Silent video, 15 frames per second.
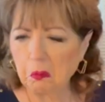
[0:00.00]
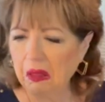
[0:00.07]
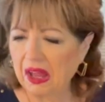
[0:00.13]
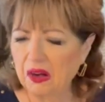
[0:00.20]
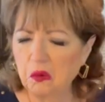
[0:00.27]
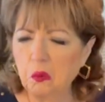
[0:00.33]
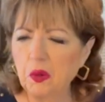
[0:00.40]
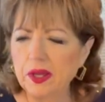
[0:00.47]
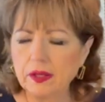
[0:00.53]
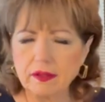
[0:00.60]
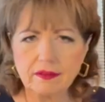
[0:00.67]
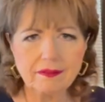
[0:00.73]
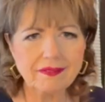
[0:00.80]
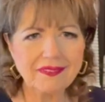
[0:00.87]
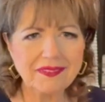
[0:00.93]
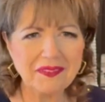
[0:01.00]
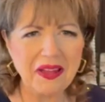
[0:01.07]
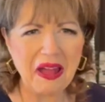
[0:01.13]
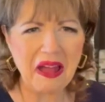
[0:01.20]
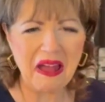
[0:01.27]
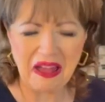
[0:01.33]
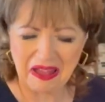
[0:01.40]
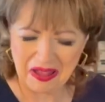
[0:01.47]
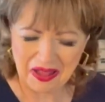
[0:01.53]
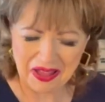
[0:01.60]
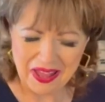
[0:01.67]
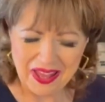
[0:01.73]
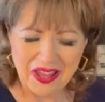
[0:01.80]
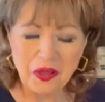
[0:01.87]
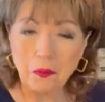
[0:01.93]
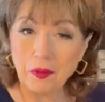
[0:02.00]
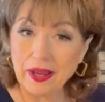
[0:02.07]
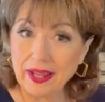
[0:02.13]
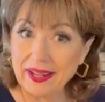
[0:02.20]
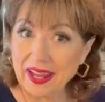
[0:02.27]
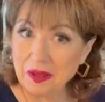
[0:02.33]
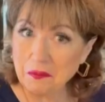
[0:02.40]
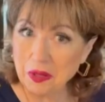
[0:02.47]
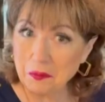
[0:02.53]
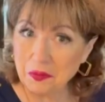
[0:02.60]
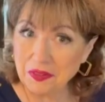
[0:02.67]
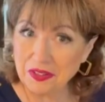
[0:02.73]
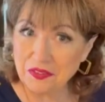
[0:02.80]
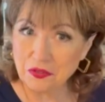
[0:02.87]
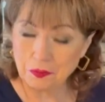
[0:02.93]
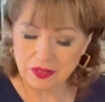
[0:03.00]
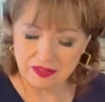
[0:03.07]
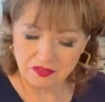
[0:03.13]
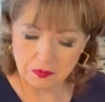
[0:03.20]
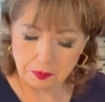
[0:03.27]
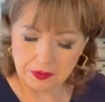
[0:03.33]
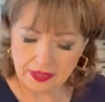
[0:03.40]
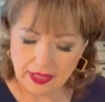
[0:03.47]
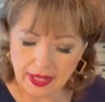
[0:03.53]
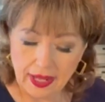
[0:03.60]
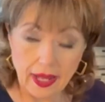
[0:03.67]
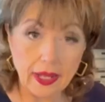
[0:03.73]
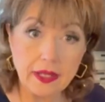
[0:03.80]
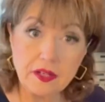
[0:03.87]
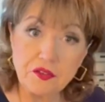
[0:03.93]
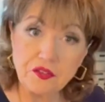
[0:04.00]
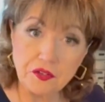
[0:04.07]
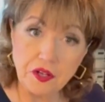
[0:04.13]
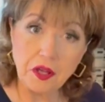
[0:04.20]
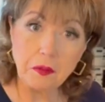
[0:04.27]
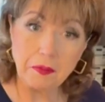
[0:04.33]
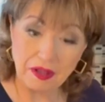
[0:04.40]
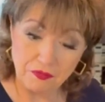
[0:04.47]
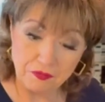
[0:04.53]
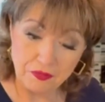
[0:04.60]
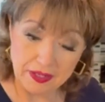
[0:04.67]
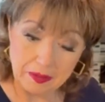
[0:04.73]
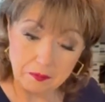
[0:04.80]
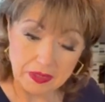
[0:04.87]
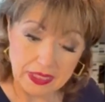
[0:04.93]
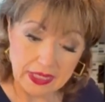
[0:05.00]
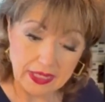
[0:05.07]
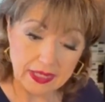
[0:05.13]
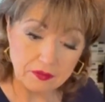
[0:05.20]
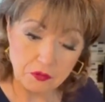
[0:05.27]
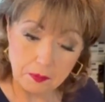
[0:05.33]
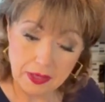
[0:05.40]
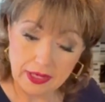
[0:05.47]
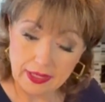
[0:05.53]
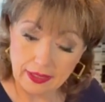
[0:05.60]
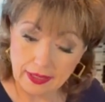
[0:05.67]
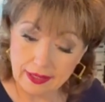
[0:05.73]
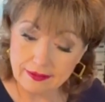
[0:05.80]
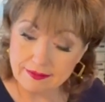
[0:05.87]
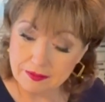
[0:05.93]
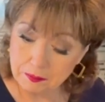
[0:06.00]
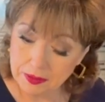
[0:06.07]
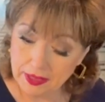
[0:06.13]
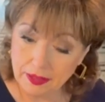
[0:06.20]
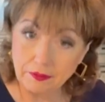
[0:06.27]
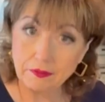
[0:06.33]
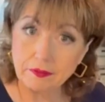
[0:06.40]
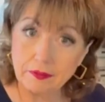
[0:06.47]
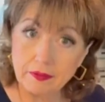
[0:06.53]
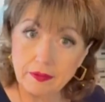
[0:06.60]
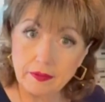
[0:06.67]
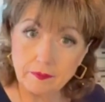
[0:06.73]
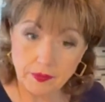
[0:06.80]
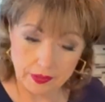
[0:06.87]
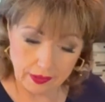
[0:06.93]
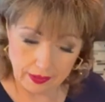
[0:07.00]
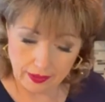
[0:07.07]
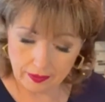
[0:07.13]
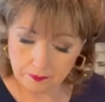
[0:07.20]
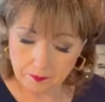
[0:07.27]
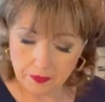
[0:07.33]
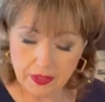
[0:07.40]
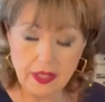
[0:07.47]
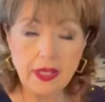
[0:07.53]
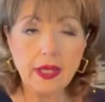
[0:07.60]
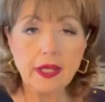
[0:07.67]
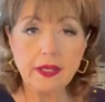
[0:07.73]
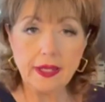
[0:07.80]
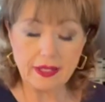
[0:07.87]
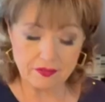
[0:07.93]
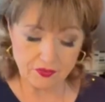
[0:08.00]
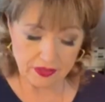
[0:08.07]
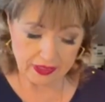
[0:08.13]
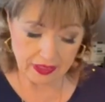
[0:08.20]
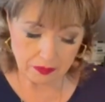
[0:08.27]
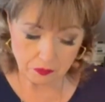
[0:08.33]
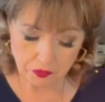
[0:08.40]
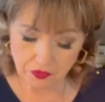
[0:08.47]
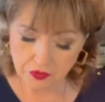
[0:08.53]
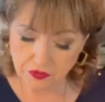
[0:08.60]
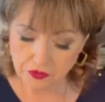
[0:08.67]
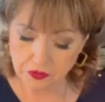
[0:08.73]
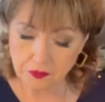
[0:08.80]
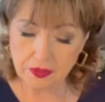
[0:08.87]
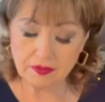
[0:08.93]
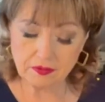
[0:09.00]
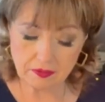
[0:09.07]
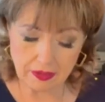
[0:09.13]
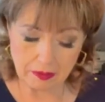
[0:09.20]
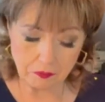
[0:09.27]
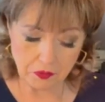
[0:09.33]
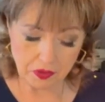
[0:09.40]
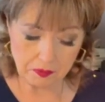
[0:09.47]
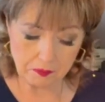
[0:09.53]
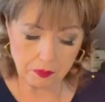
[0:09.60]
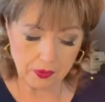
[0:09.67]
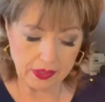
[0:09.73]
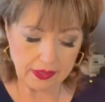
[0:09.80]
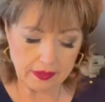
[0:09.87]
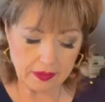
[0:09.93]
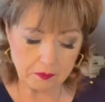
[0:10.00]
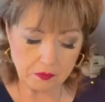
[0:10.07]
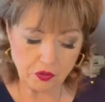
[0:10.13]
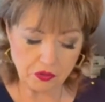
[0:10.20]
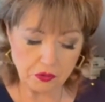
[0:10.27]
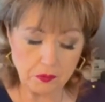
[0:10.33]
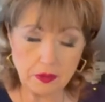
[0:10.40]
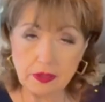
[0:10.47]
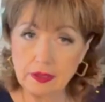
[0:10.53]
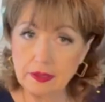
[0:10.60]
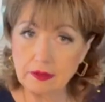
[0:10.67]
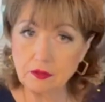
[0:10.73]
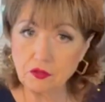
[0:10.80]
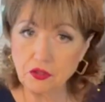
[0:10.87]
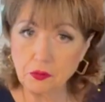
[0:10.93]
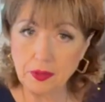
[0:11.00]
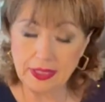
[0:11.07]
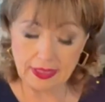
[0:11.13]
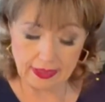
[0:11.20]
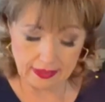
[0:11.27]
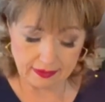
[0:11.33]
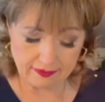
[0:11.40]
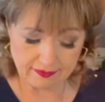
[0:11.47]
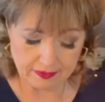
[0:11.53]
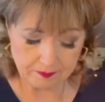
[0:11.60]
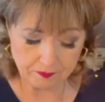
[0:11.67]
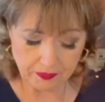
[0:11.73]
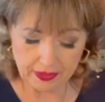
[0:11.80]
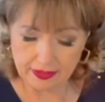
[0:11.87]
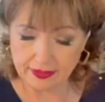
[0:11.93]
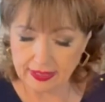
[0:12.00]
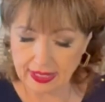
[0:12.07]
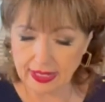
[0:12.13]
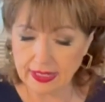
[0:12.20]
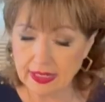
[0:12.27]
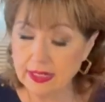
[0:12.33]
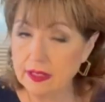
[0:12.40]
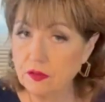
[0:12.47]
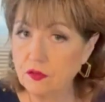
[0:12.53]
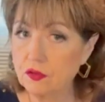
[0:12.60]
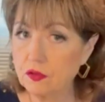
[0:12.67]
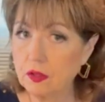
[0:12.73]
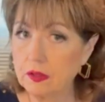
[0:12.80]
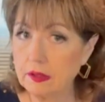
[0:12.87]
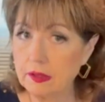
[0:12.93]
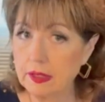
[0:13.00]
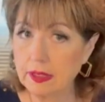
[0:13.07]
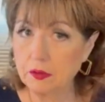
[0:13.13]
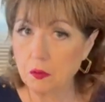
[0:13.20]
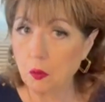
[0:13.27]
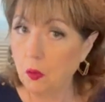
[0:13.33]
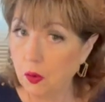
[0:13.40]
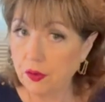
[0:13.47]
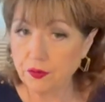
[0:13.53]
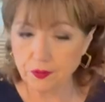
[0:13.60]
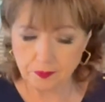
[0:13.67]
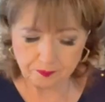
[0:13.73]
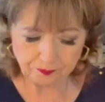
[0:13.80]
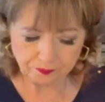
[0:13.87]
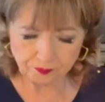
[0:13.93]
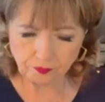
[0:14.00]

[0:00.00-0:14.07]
I quit when I came up with this recipe. And did you know my family, everybody likes it better? Yeah. Next thing I'm going to do is I'm going to break up two eggs, and that is in order